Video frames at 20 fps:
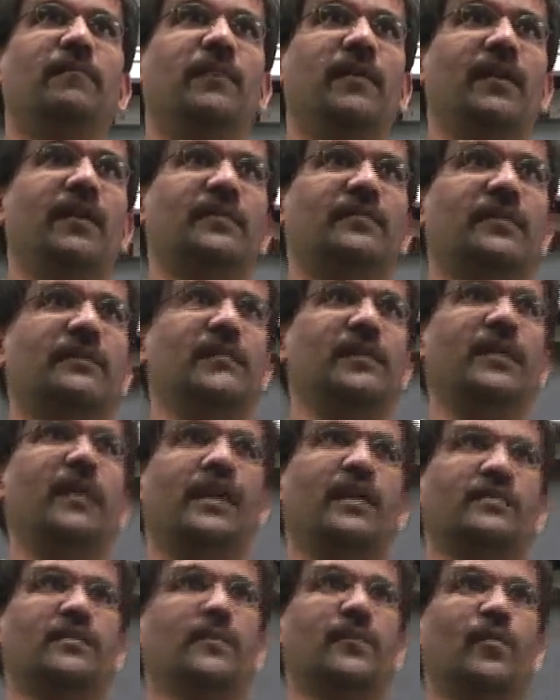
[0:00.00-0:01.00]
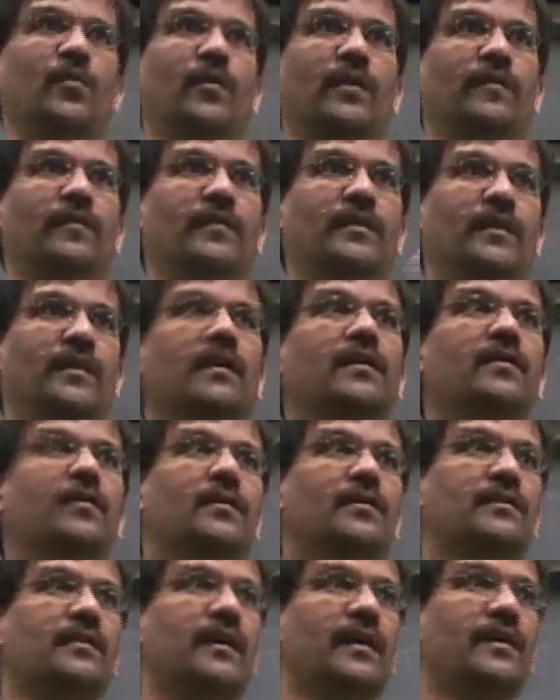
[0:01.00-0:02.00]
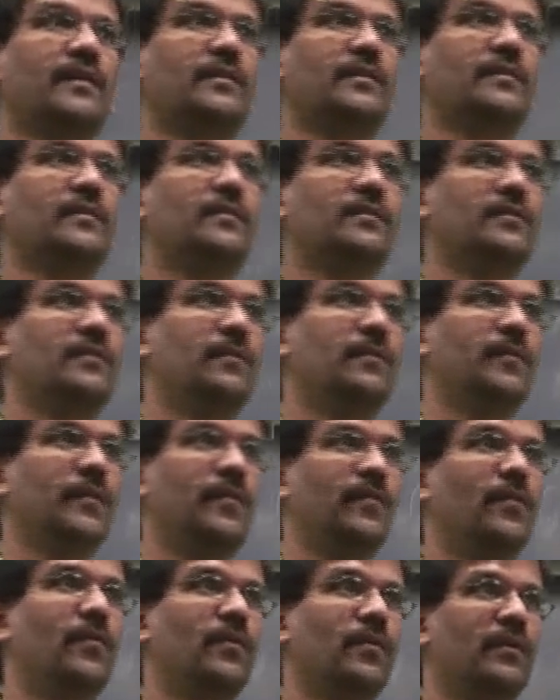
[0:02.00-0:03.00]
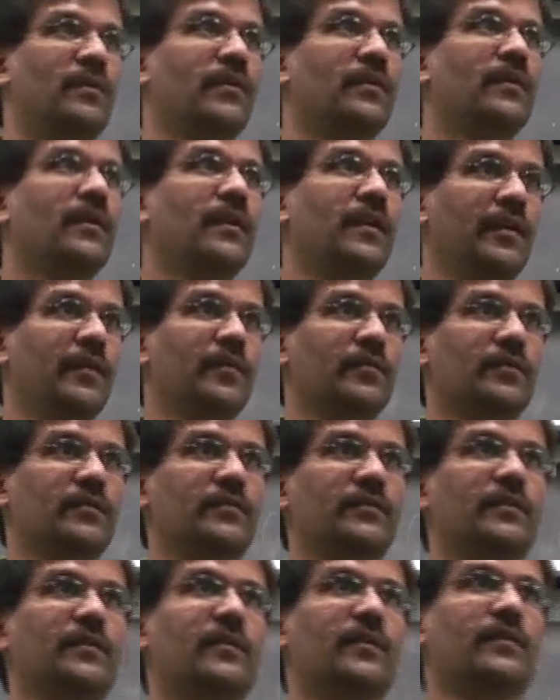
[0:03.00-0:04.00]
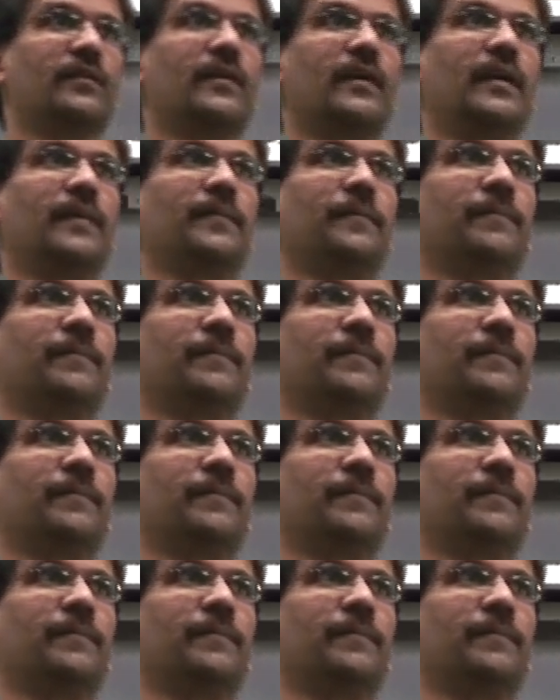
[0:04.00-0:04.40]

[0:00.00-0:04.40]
But it essentially has to move everything into its cache before it really uses it, right?